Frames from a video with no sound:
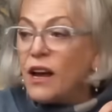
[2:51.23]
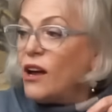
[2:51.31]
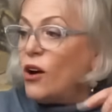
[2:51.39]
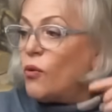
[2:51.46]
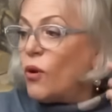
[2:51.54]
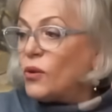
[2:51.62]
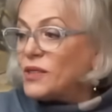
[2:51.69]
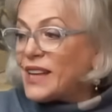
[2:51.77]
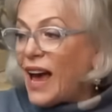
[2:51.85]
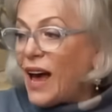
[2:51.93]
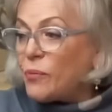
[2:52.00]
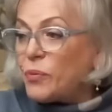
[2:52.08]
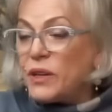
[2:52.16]
What was
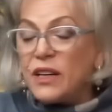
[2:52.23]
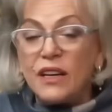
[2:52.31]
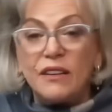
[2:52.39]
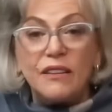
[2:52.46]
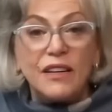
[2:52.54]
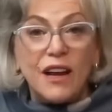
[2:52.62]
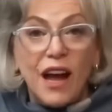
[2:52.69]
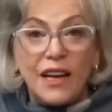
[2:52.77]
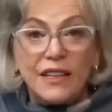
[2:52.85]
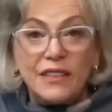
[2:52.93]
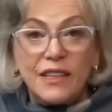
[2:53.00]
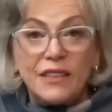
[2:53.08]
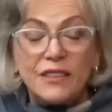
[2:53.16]
happening in the
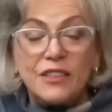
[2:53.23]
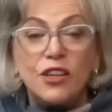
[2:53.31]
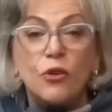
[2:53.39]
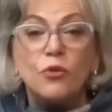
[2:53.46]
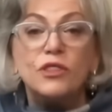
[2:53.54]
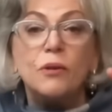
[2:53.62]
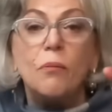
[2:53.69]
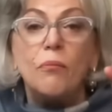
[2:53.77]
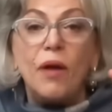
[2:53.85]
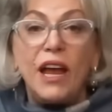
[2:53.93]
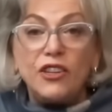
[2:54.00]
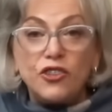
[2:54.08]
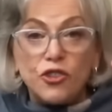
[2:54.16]
90s? There was a
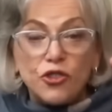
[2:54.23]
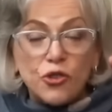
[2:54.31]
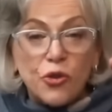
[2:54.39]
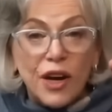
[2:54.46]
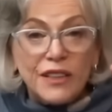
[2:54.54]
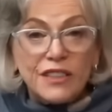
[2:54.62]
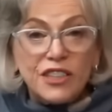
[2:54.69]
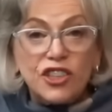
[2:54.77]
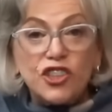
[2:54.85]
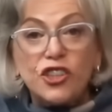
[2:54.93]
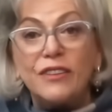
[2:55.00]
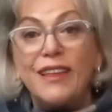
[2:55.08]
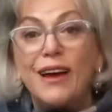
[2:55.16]
major
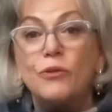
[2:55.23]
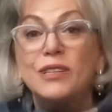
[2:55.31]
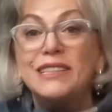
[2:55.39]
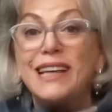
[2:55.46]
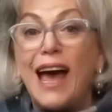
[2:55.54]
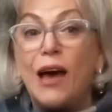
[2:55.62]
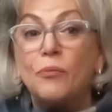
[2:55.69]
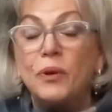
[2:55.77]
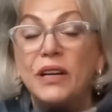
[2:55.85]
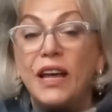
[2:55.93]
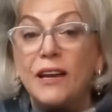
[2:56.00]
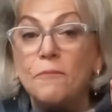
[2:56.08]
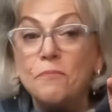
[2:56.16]
transition that was
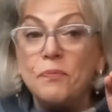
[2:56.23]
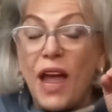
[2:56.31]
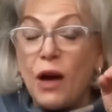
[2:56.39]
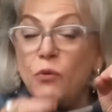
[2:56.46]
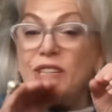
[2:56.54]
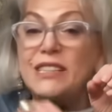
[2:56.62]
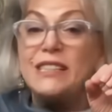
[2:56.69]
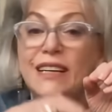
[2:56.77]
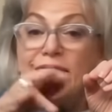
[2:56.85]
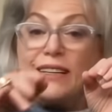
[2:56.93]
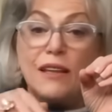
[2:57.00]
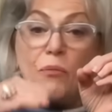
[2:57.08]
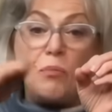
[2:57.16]
happening, and we see it
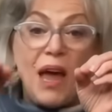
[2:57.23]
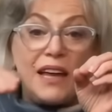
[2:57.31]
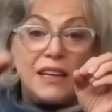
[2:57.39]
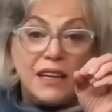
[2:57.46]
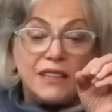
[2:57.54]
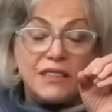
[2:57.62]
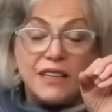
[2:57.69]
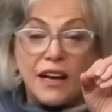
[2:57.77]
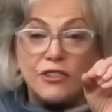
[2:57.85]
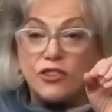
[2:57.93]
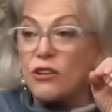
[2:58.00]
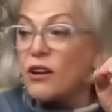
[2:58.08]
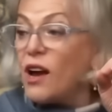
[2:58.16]
in the banking
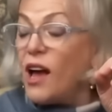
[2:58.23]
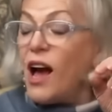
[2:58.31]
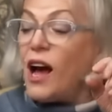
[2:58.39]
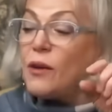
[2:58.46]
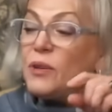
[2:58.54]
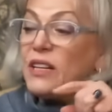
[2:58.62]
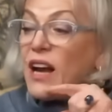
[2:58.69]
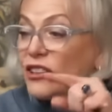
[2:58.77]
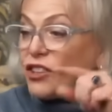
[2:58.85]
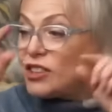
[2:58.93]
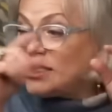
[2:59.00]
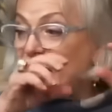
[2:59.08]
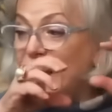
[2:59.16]
sector. I mean, I
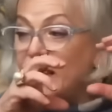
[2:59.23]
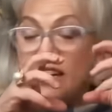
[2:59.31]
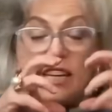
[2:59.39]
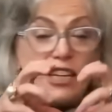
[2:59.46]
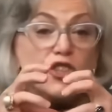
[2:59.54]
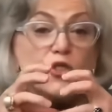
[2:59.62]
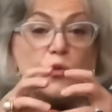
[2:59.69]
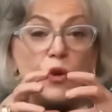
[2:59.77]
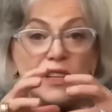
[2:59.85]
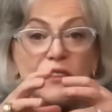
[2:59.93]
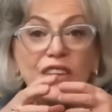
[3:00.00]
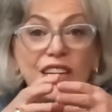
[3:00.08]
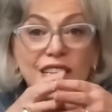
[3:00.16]
could take each one
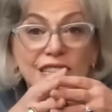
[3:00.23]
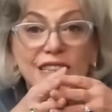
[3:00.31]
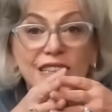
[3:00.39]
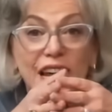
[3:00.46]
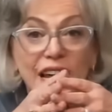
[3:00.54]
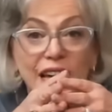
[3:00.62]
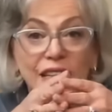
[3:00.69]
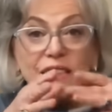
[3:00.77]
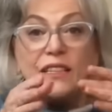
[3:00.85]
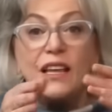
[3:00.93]
of these dates